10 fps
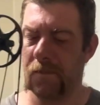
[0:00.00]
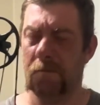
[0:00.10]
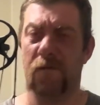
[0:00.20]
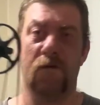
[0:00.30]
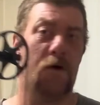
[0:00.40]

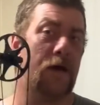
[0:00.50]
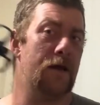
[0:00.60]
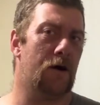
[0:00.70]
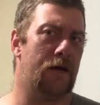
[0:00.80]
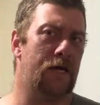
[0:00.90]
before he
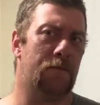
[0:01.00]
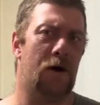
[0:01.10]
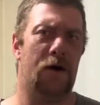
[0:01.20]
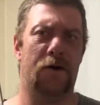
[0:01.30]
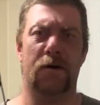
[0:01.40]
got his
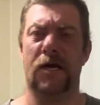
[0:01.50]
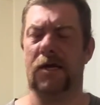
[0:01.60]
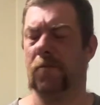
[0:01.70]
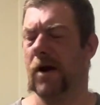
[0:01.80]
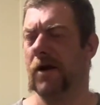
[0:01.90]
bow, his
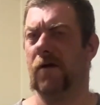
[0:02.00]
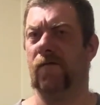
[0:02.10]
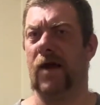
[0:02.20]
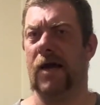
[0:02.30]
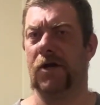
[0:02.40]
brand new
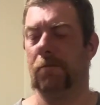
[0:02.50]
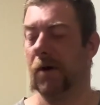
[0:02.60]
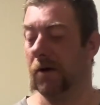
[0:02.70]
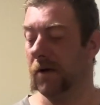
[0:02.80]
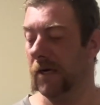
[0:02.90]
flagship bow.